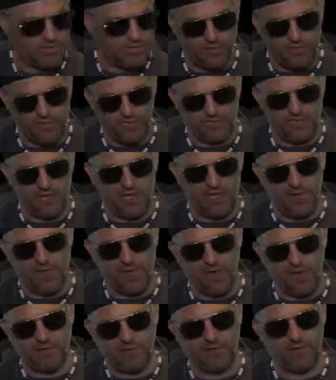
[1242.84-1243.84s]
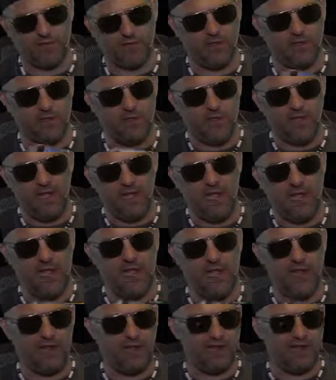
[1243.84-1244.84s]
is when this came out.
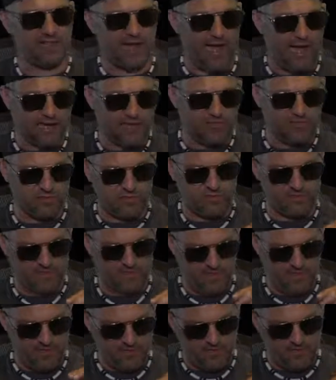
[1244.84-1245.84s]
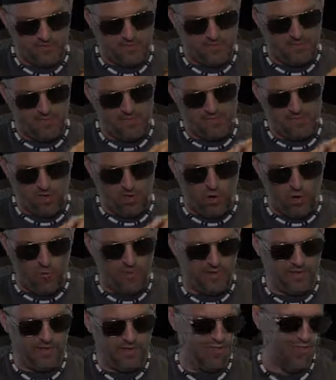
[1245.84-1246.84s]
And it's actually been
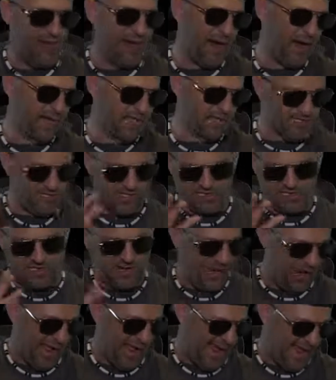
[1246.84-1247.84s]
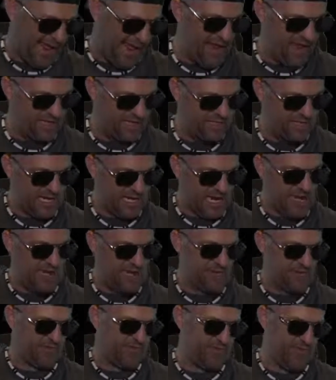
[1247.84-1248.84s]
opened. The box is in shape,
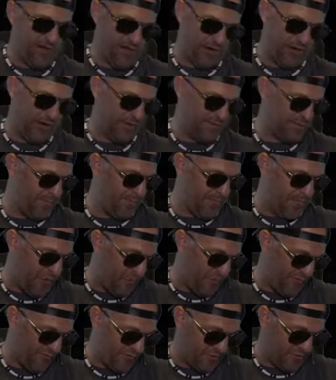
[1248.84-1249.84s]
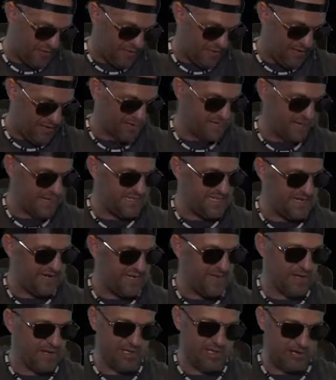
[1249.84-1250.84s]
but the figure is beautiful. Looks like it's never
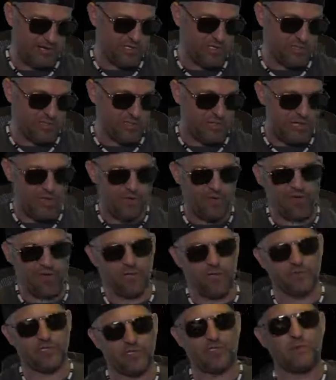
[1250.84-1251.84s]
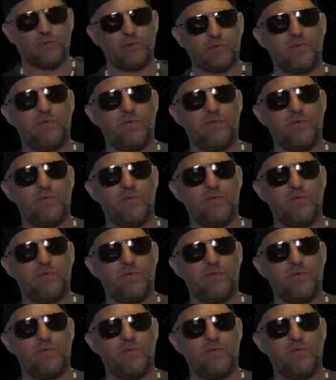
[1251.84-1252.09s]
been touched or played with. Of course, this was